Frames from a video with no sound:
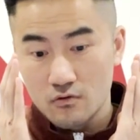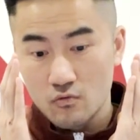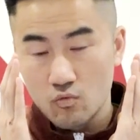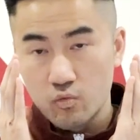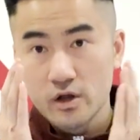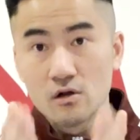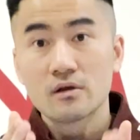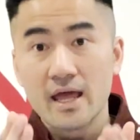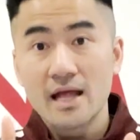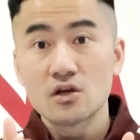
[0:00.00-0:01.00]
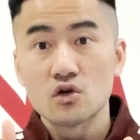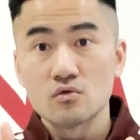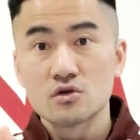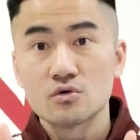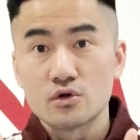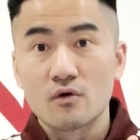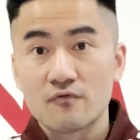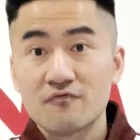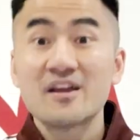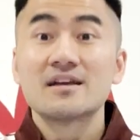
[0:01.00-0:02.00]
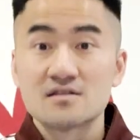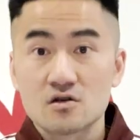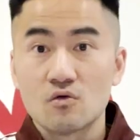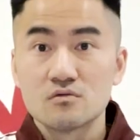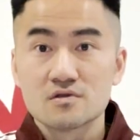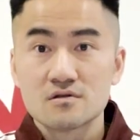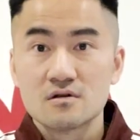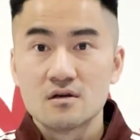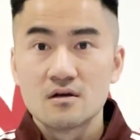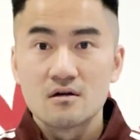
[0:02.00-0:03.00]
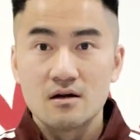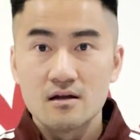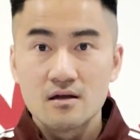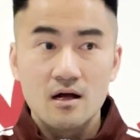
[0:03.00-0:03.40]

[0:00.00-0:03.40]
will get you to your fitness goals, right?